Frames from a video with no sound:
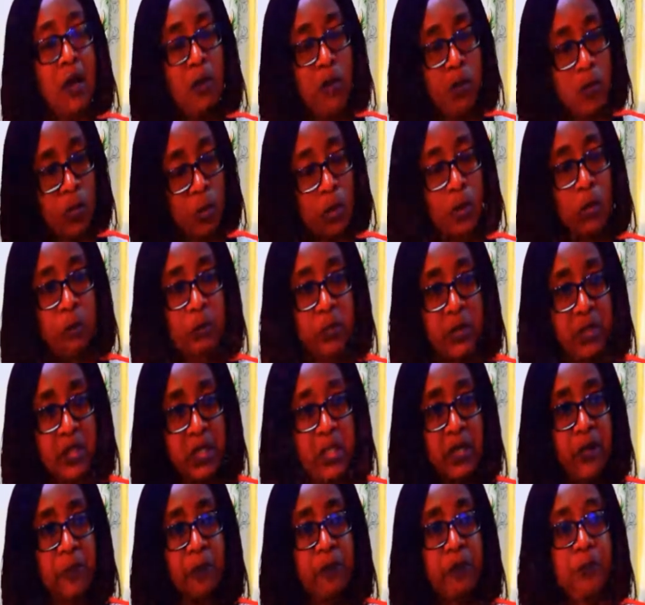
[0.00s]

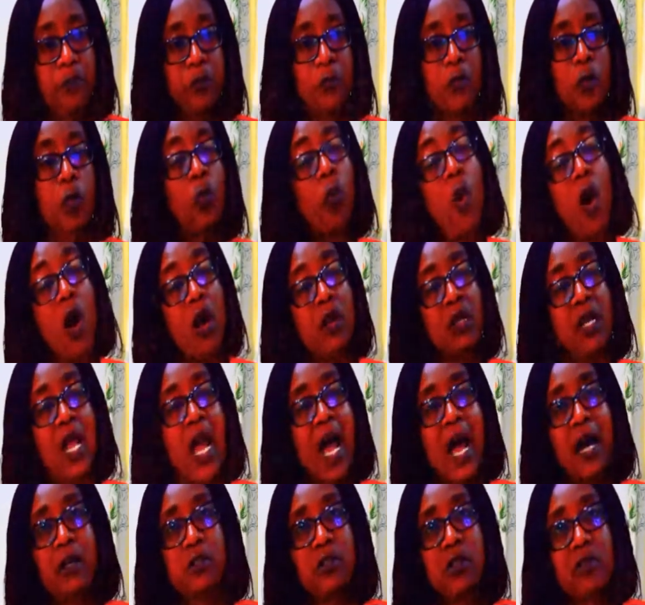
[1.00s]
globally, 1
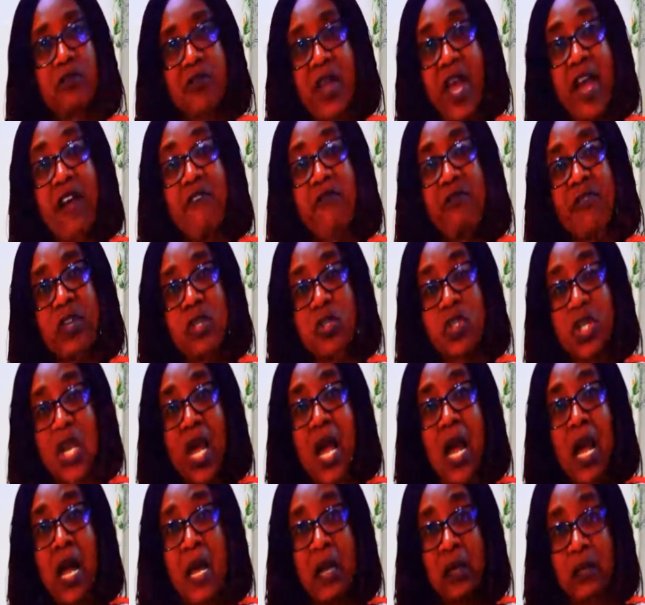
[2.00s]
out of every
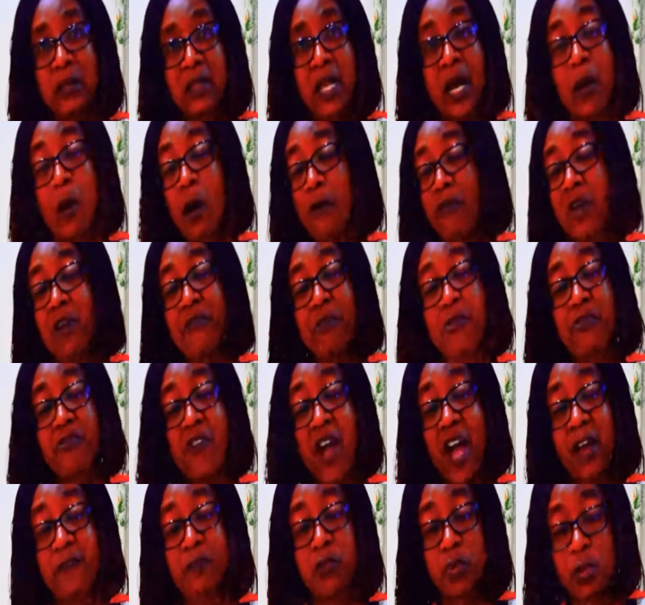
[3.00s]
child, of every
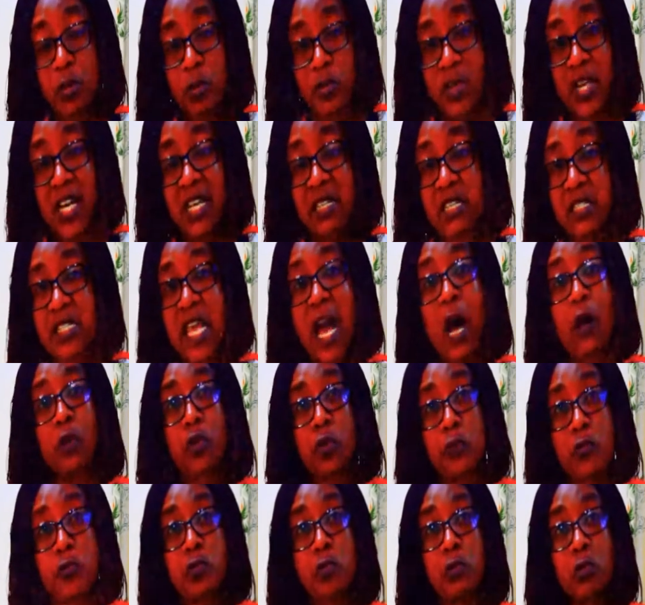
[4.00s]
5 children that is out
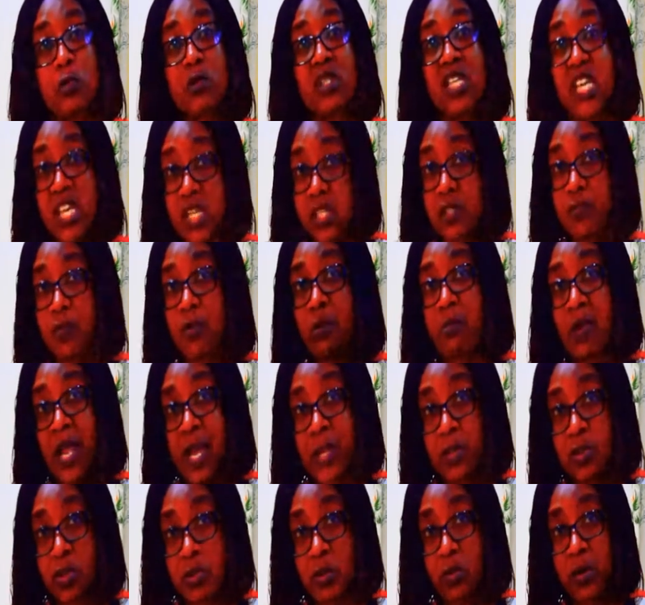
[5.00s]
of school is from
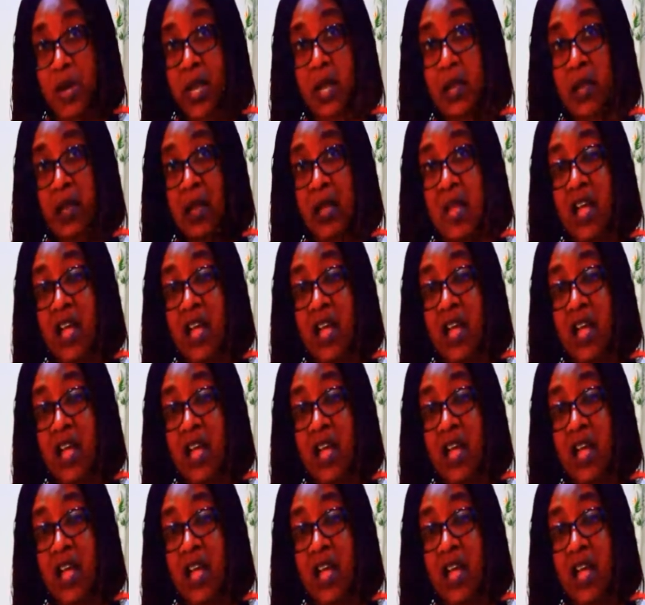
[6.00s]
Nigeria.